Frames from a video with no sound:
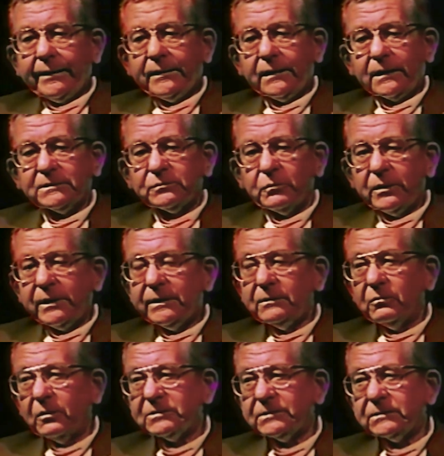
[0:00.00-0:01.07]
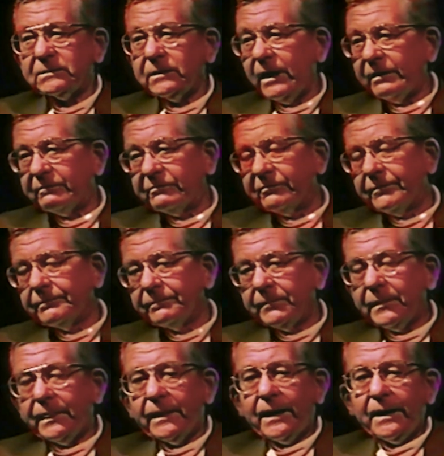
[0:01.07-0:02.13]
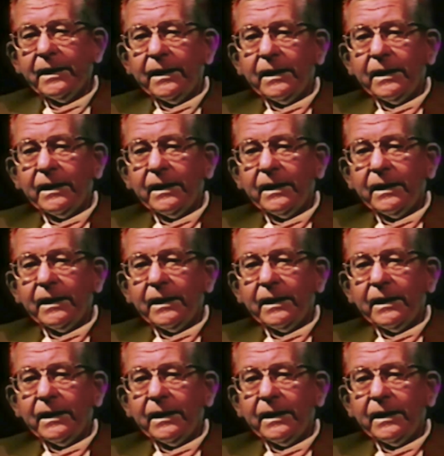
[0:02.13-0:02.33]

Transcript: that's where he lost his life. Oh.